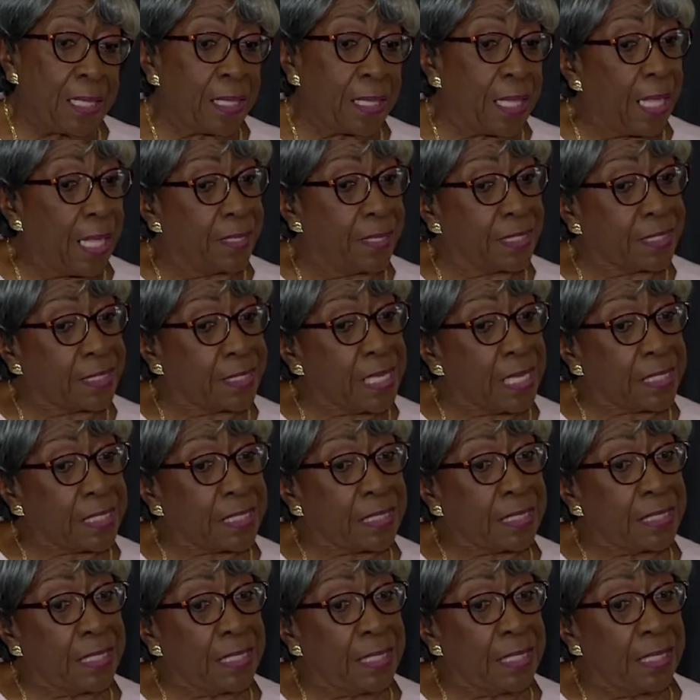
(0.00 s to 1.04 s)
And
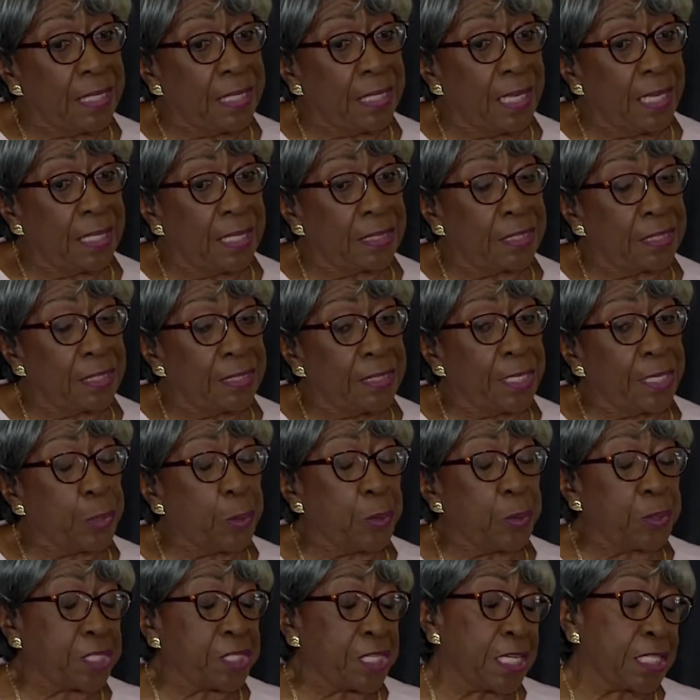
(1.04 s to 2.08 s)
CXC
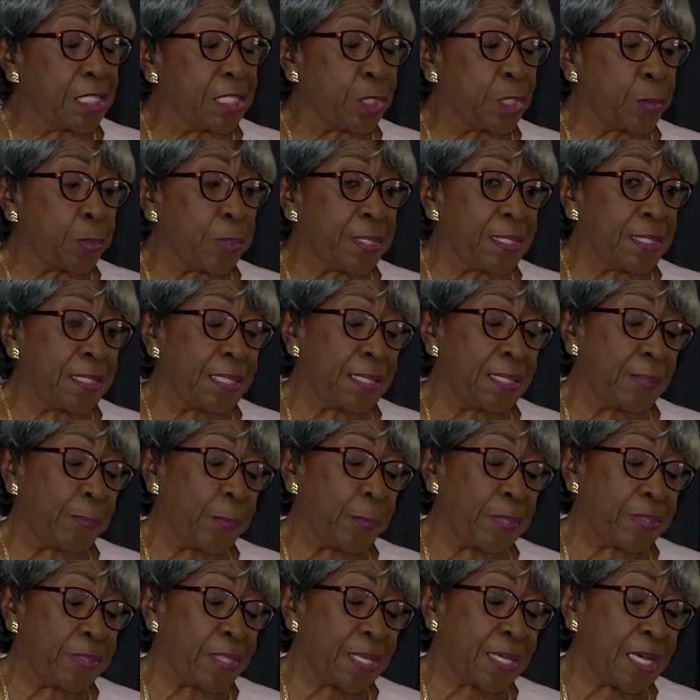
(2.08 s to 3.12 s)
negotiated
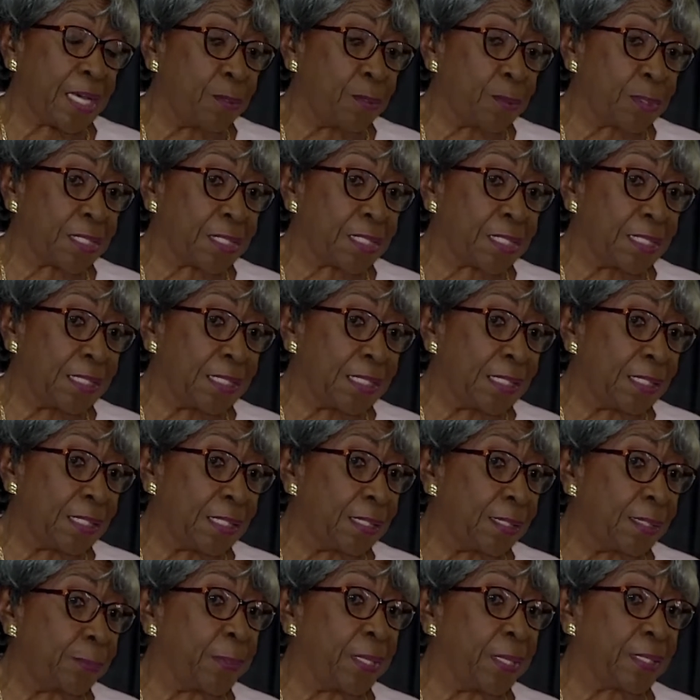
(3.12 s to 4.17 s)
with the council,
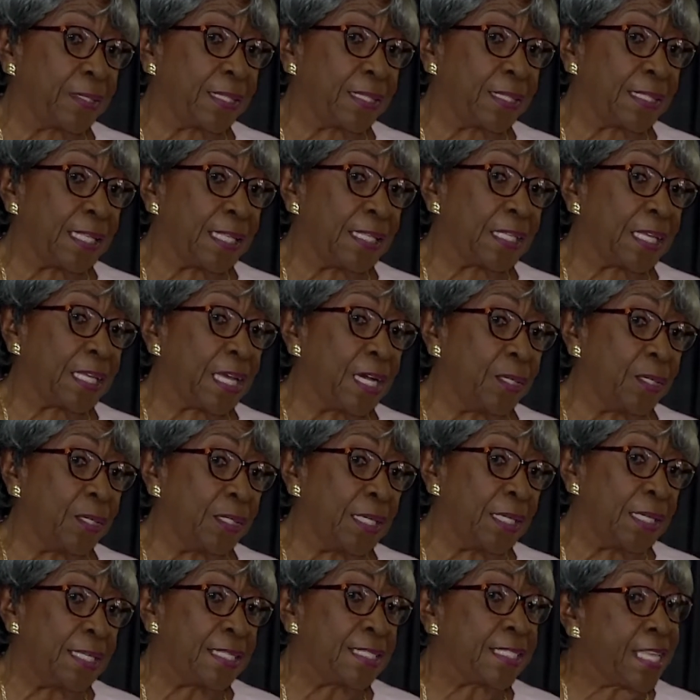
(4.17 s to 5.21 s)

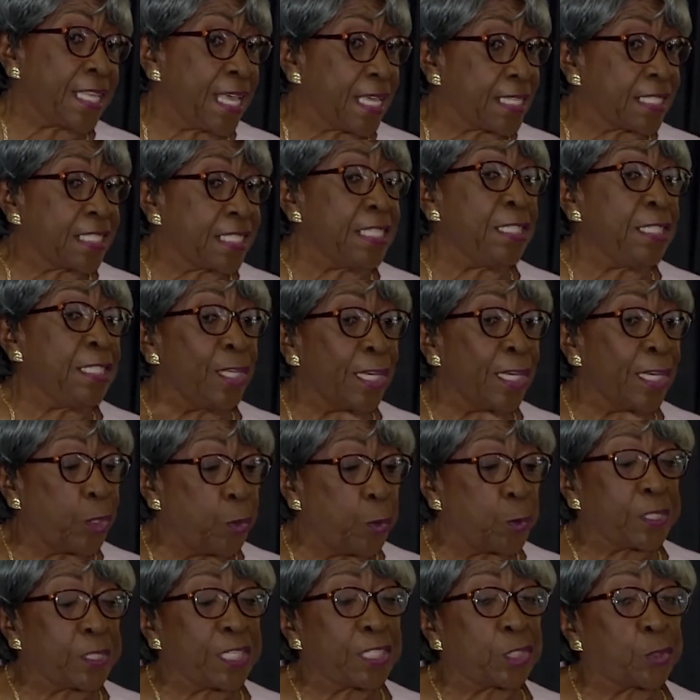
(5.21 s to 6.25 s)
CXC
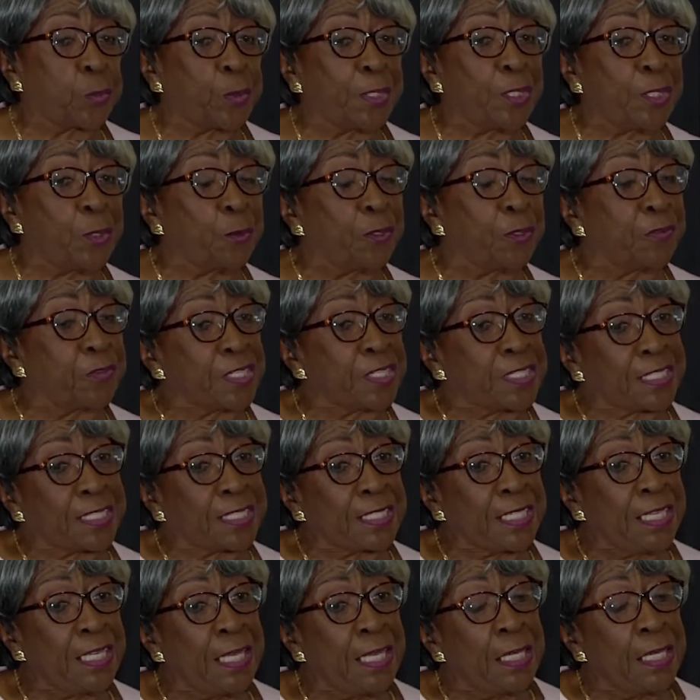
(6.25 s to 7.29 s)
negotiated with the
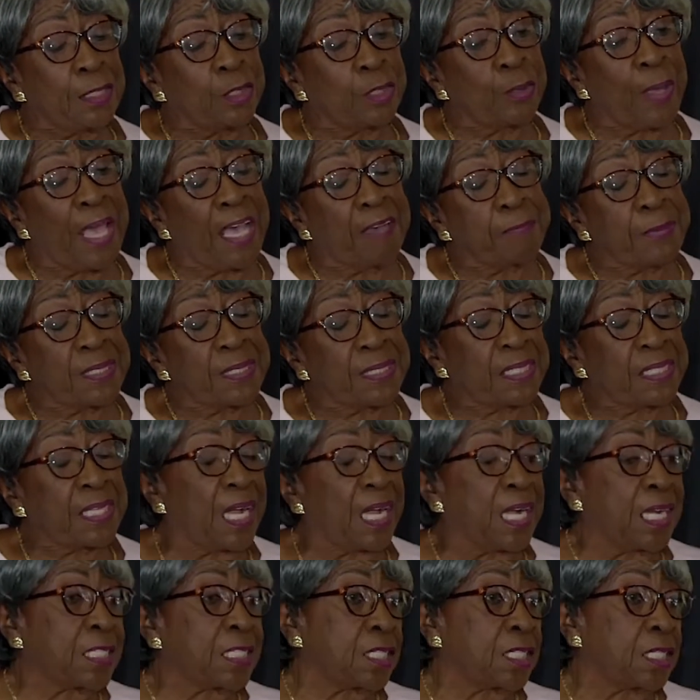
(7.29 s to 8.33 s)
university to have me
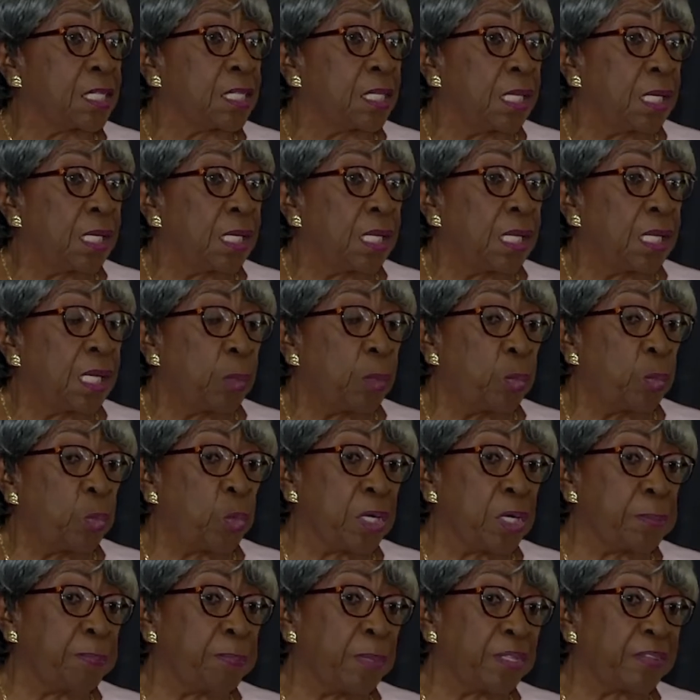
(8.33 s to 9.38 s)
start
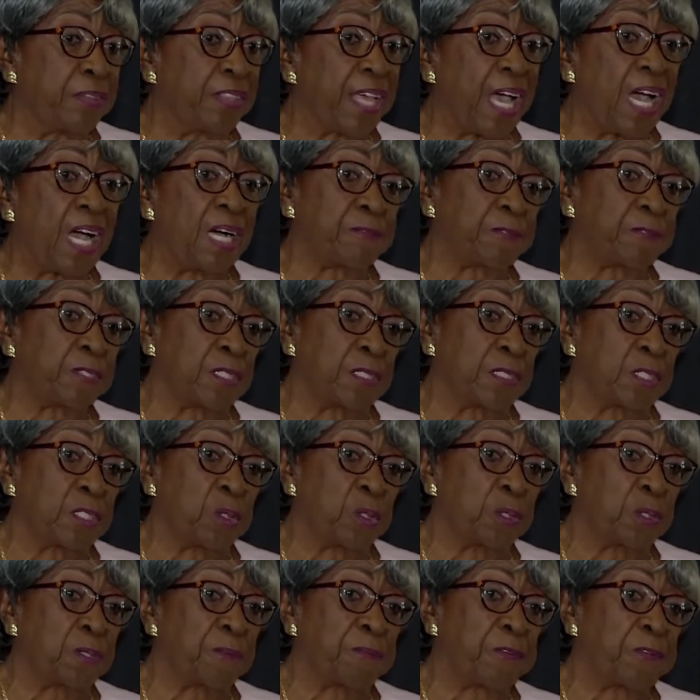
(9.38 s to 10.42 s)
1 month after.
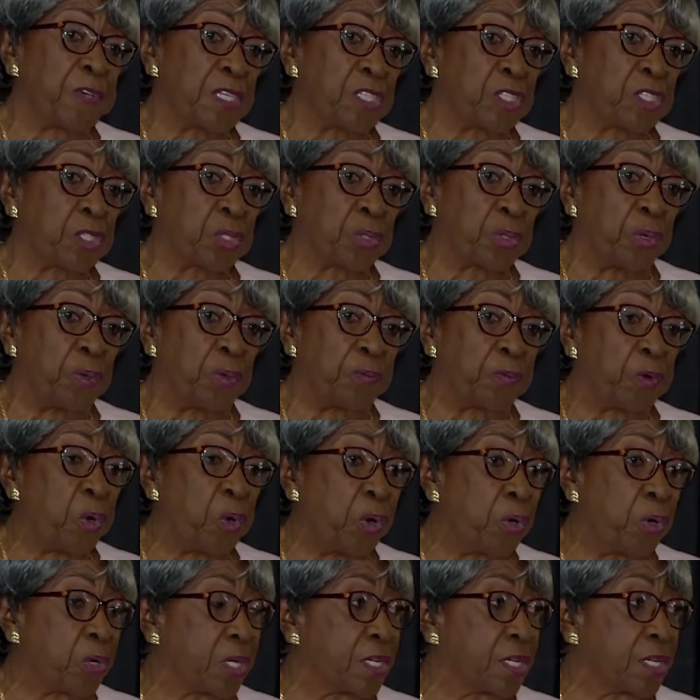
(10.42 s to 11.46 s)
So the 1st of
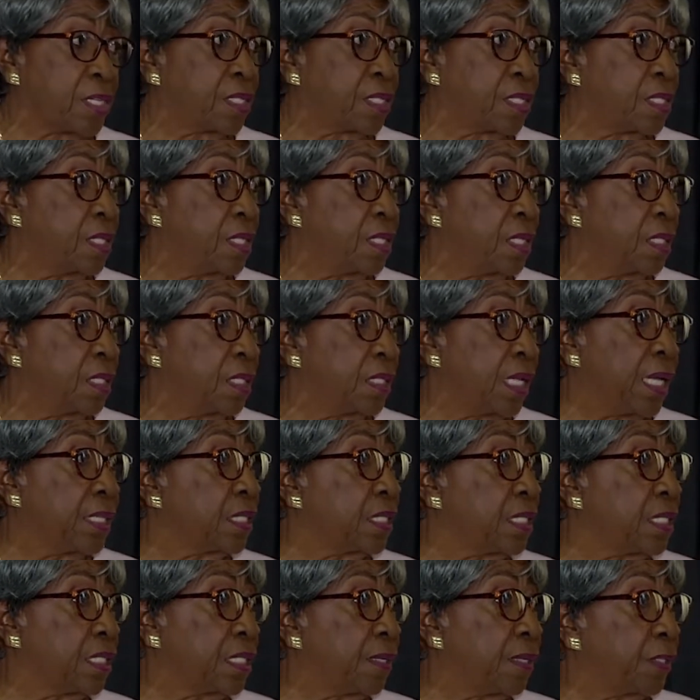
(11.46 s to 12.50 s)
August,
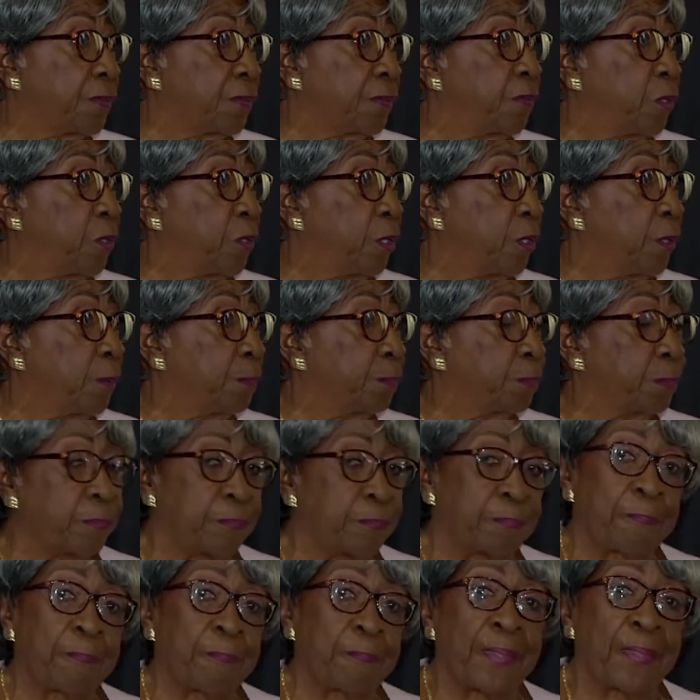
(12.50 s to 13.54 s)
1974,
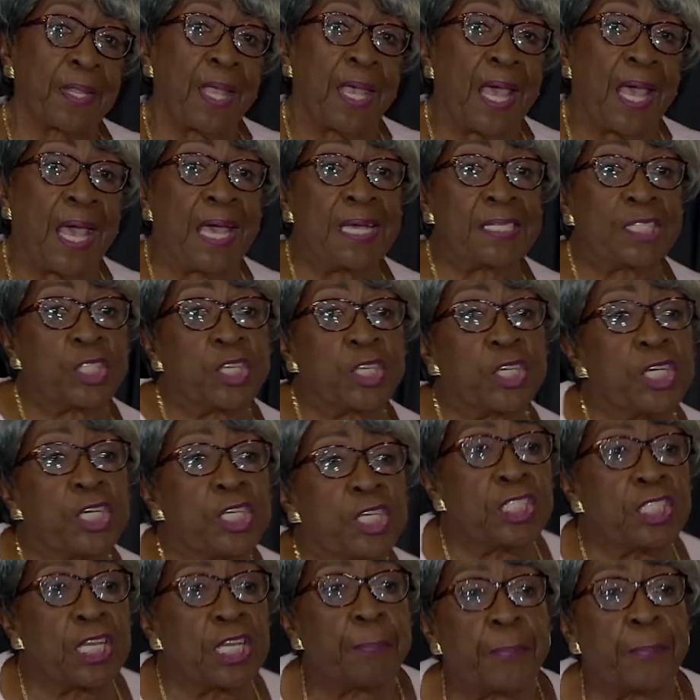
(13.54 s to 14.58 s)
I
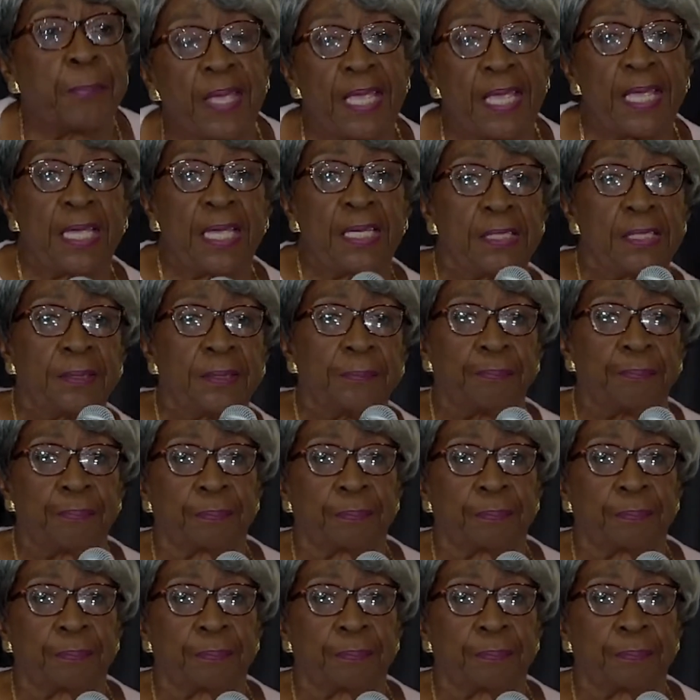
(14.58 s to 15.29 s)
turned up in